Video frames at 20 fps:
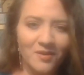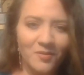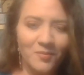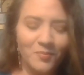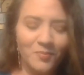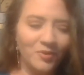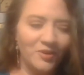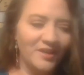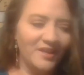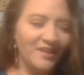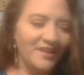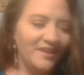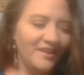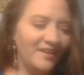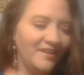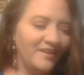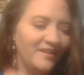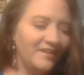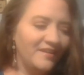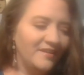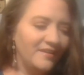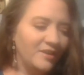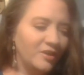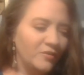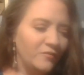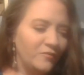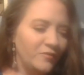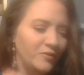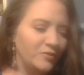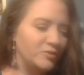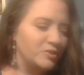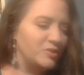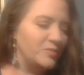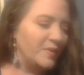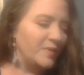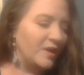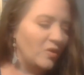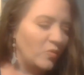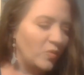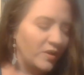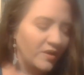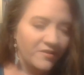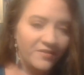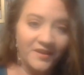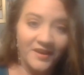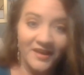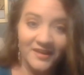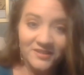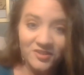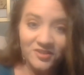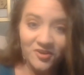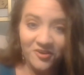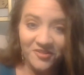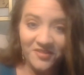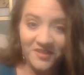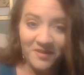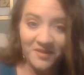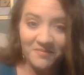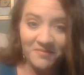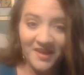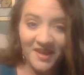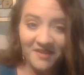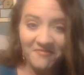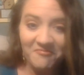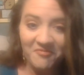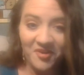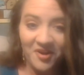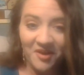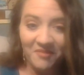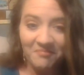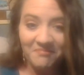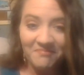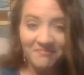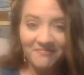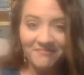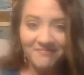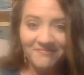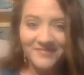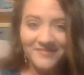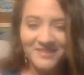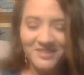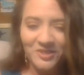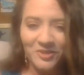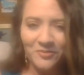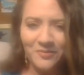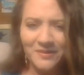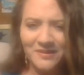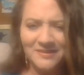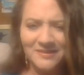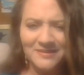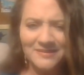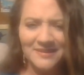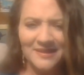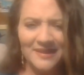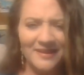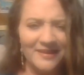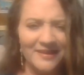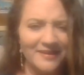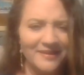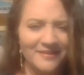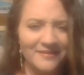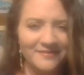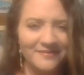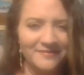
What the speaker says: pretty confused about where the NASCAR theme came from too, because he's like,